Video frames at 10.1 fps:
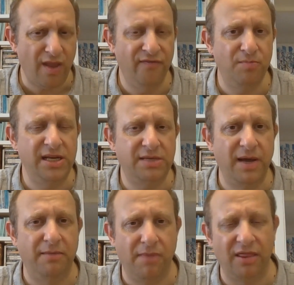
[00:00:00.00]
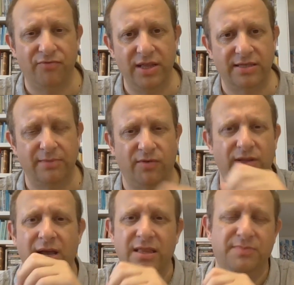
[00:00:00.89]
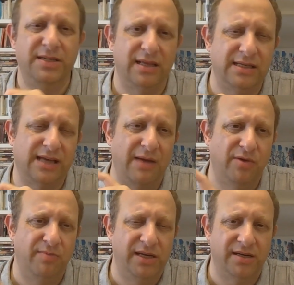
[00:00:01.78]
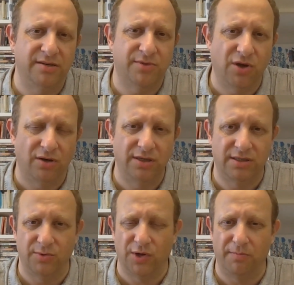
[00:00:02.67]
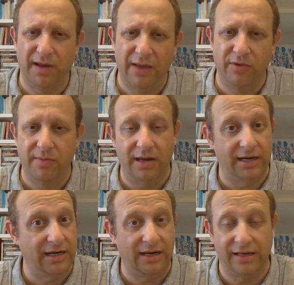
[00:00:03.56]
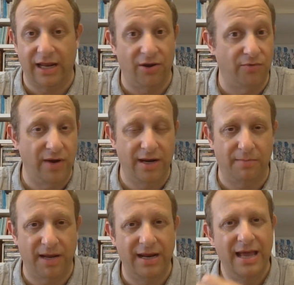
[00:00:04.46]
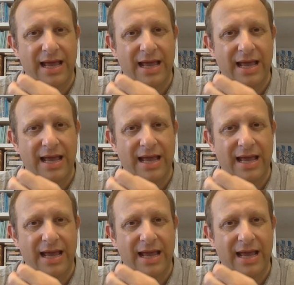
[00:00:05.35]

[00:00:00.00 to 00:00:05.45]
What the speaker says: For me to spend a month reading the same novel, this came with me to Scotland, so it was on a plane with me, and I didn't get a lot of reading on the plane.